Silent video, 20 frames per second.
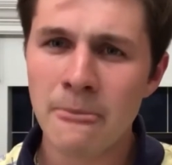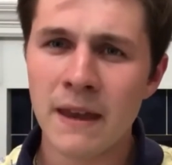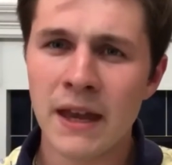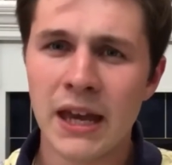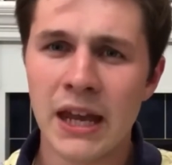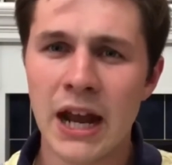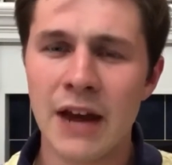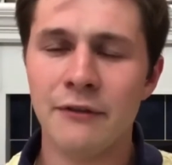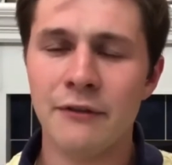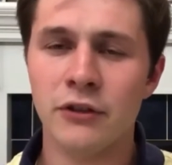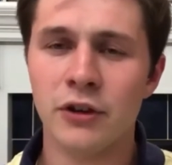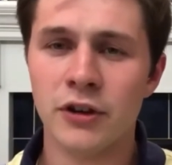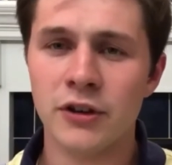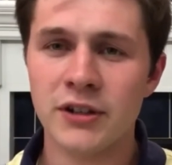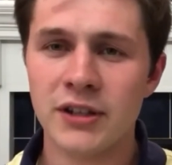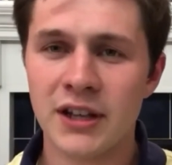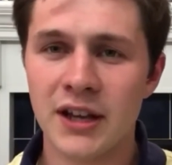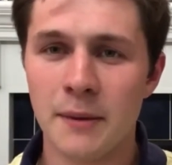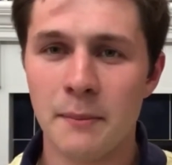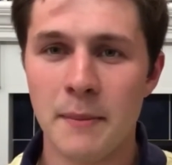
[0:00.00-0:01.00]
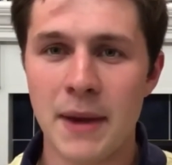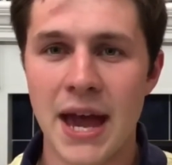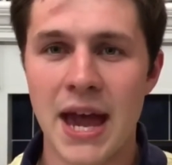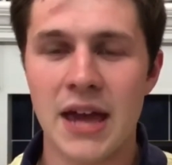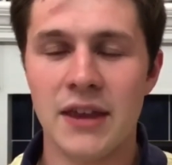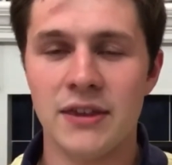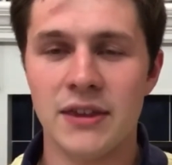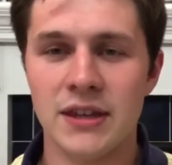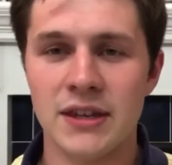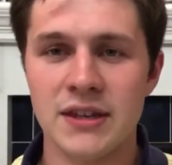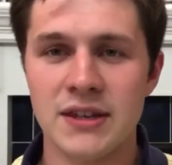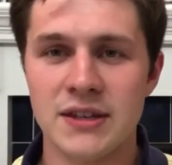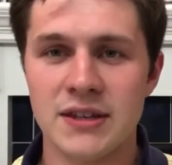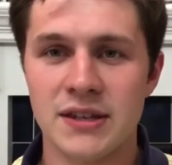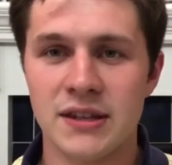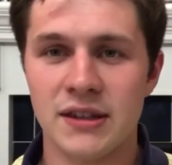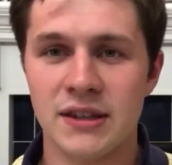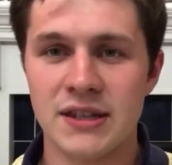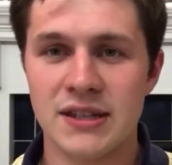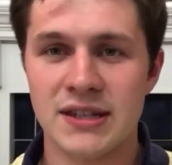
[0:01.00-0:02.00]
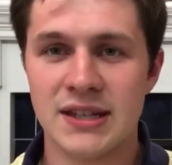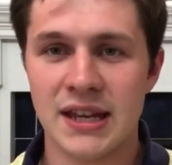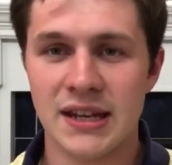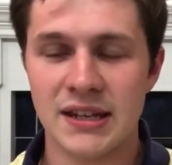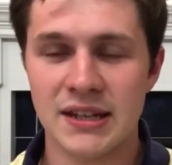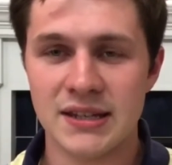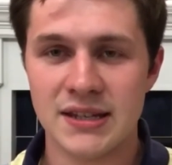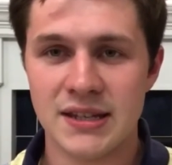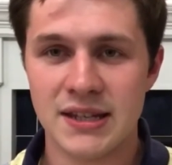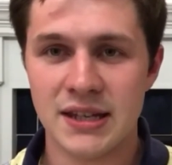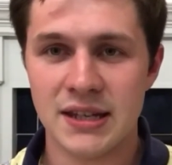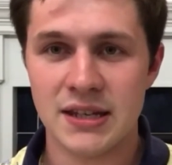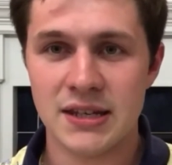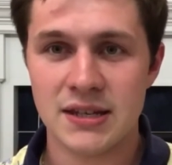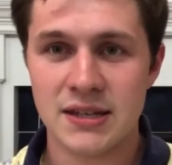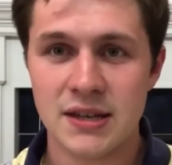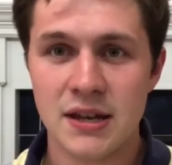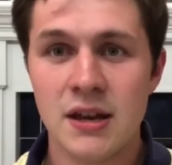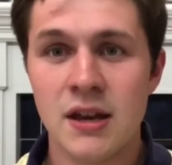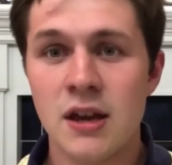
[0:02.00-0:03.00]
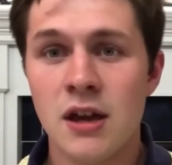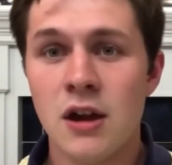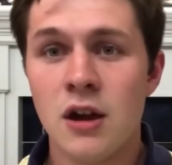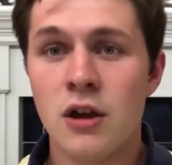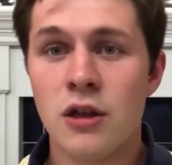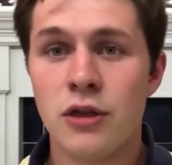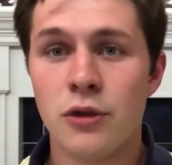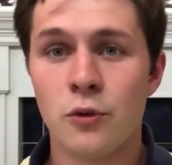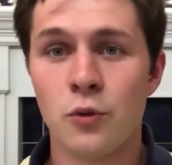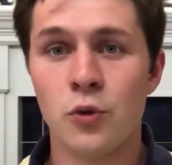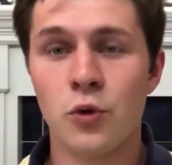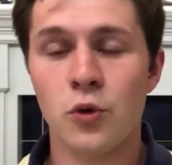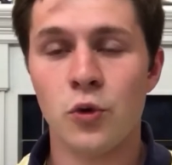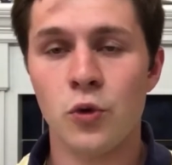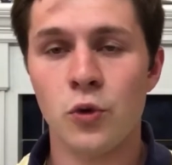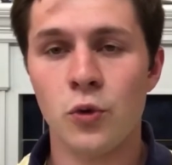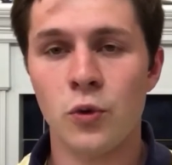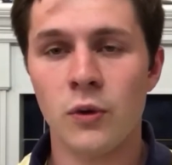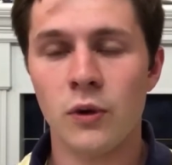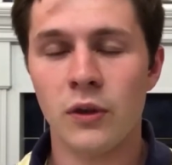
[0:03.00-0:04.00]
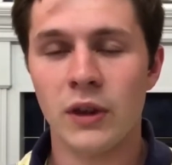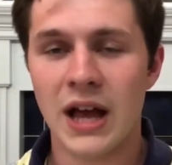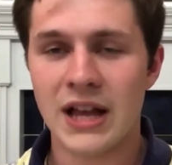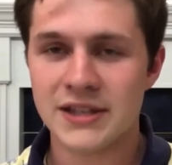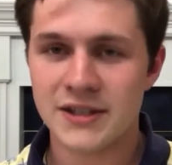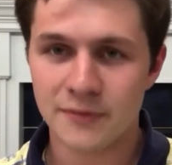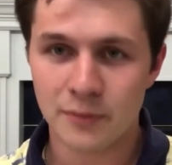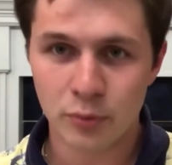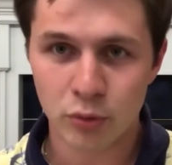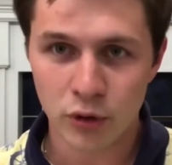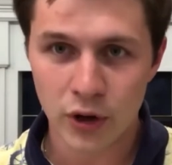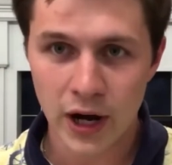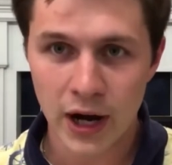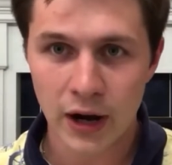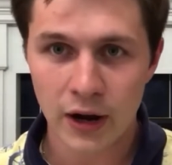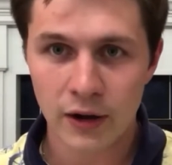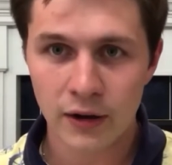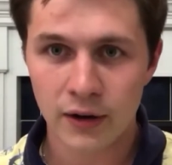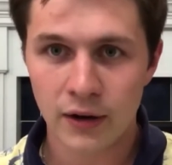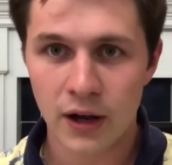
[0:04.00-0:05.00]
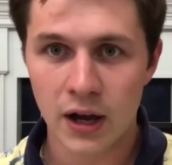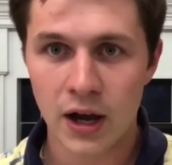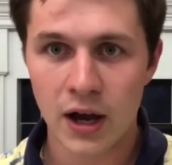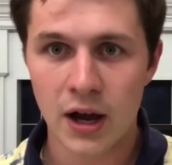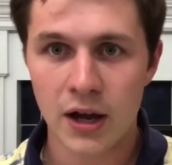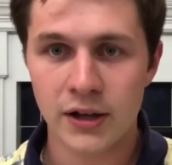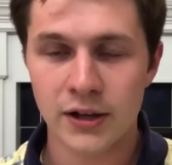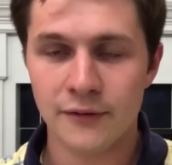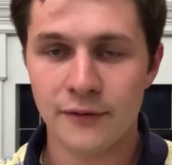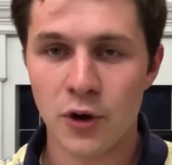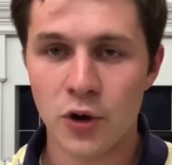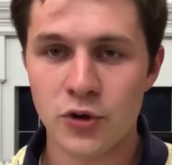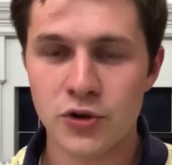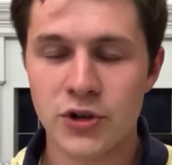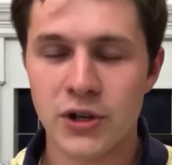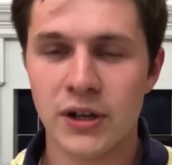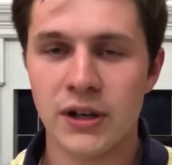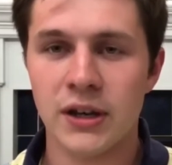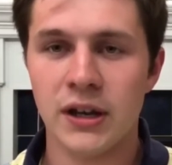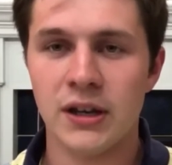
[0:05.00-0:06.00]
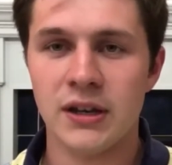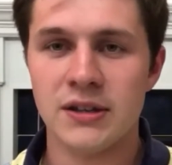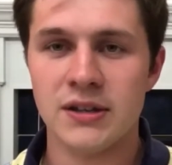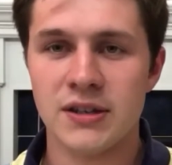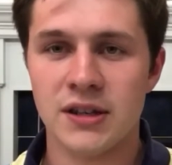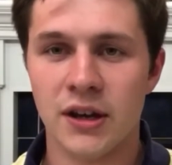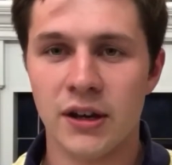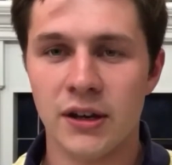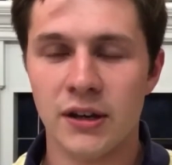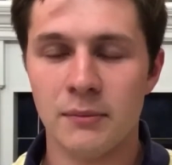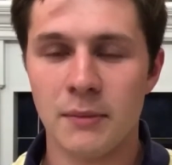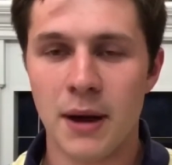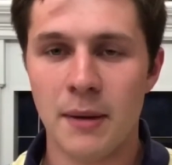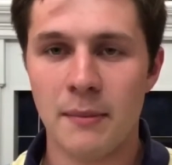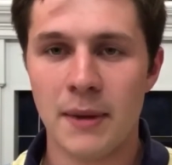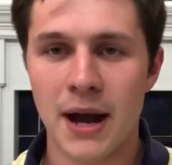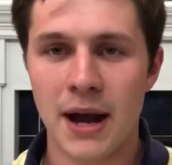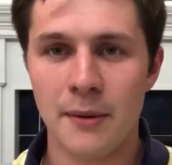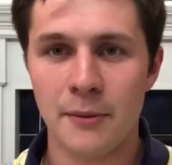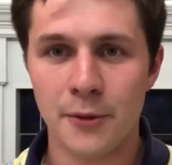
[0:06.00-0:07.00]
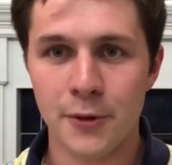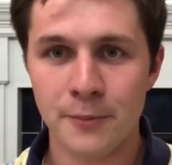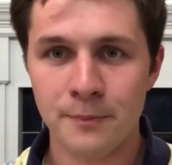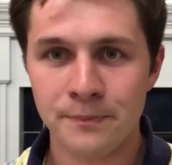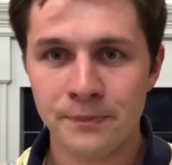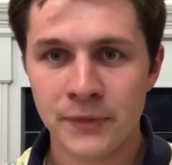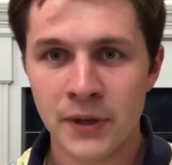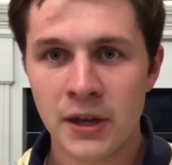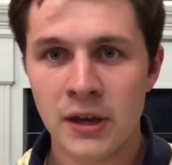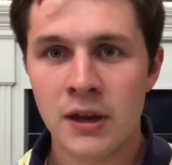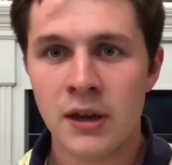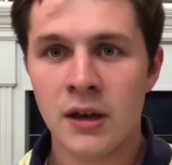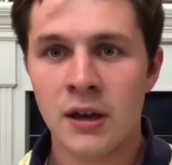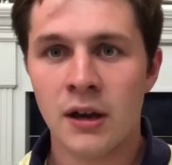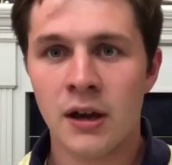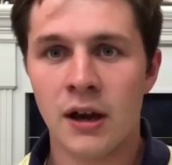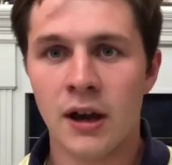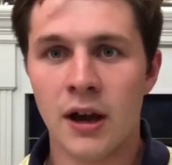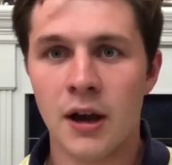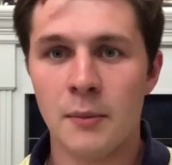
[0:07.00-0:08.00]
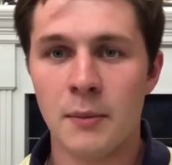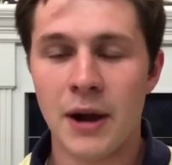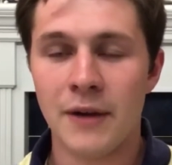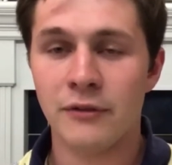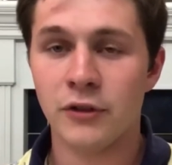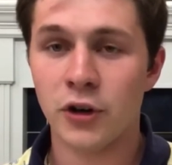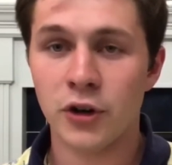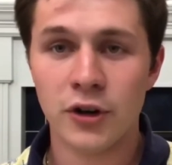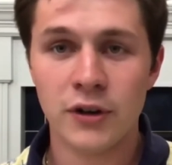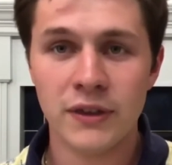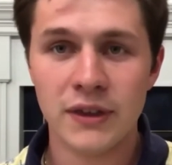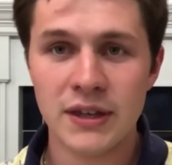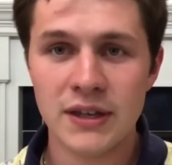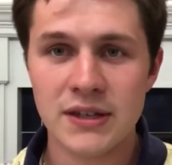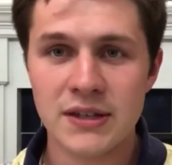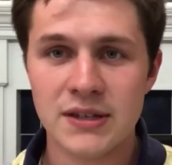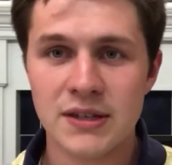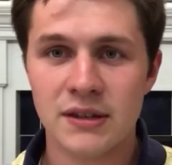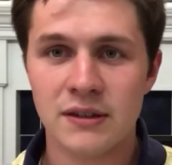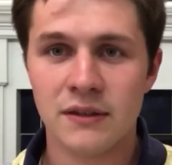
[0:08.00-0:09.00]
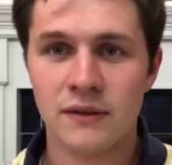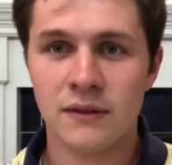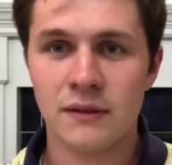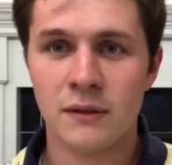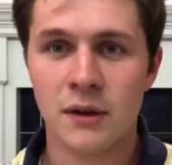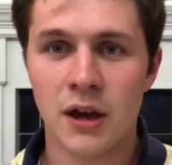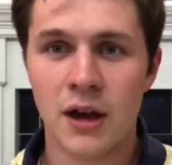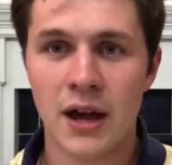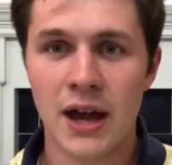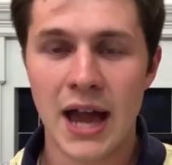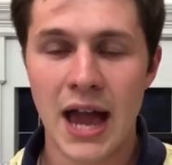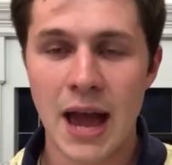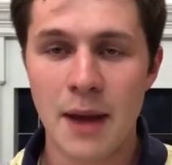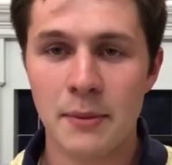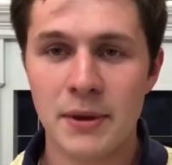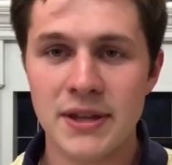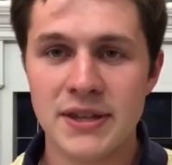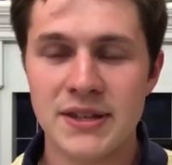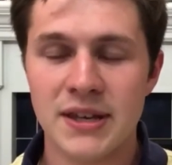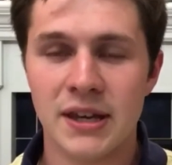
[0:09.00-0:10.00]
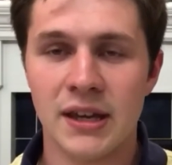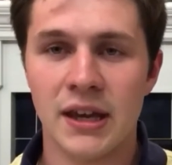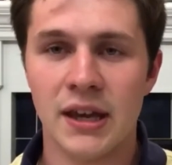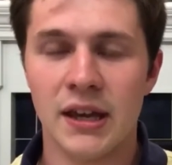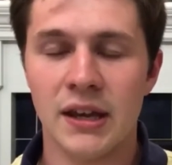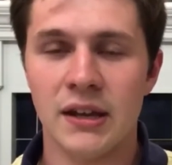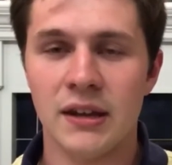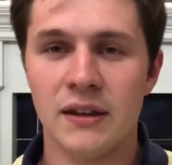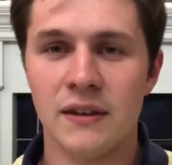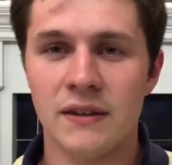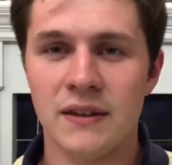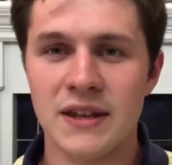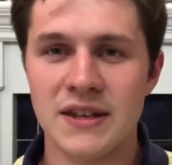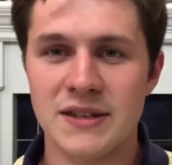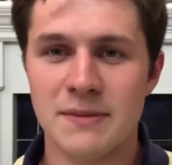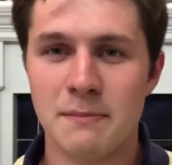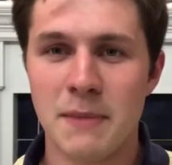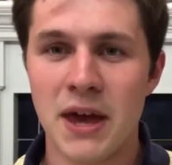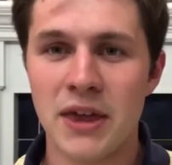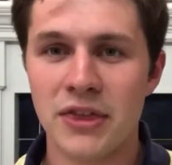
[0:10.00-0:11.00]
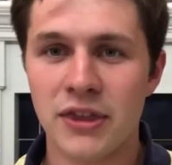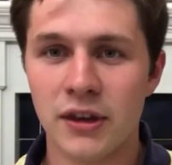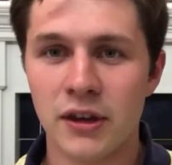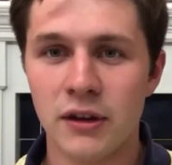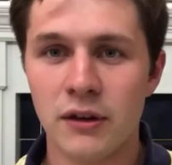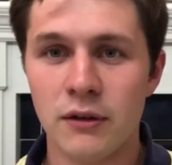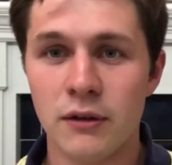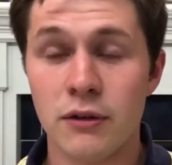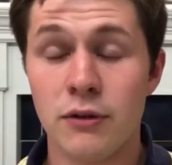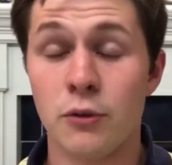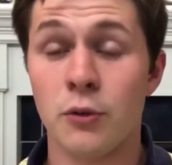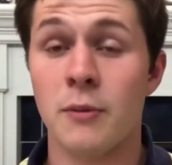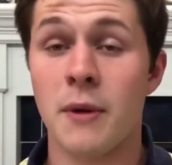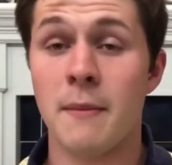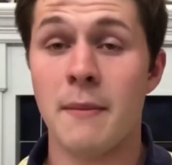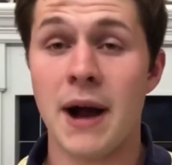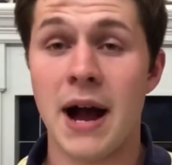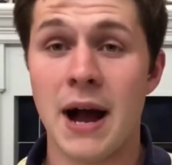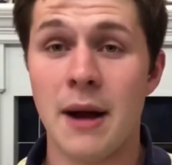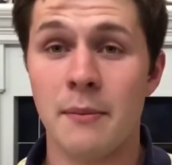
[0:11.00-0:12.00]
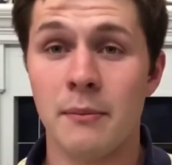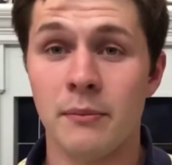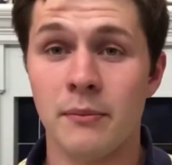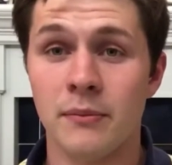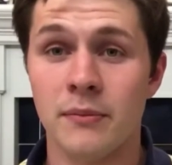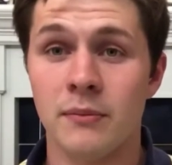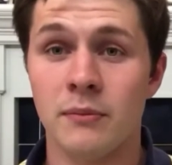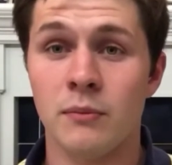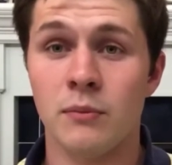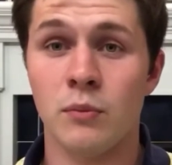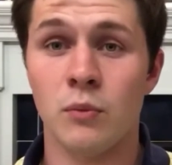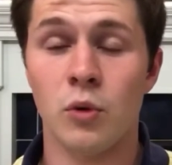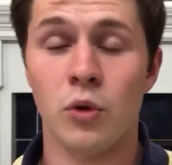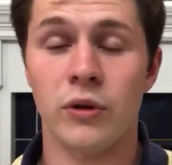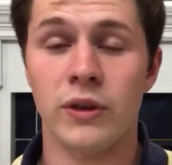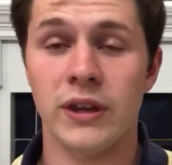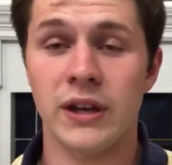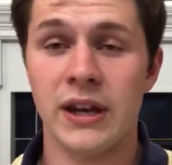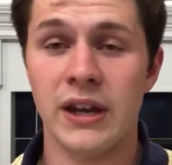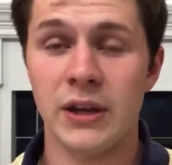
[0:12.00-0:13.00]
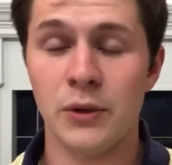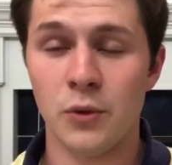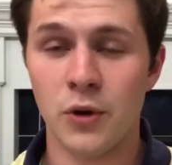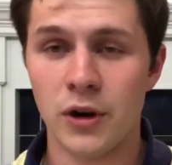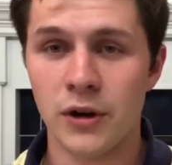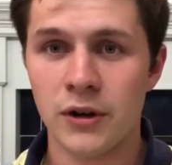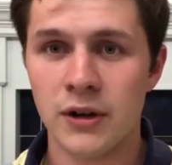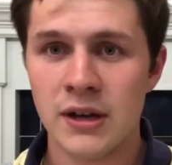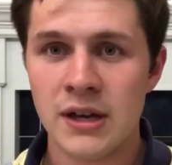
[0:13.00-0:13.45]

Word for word: And I've learned to combat these, these tendencies through lots of prayer, uh, devotion, and studying my Bible. Um, I've learned these uh, habits and this method through my mom more than anyone.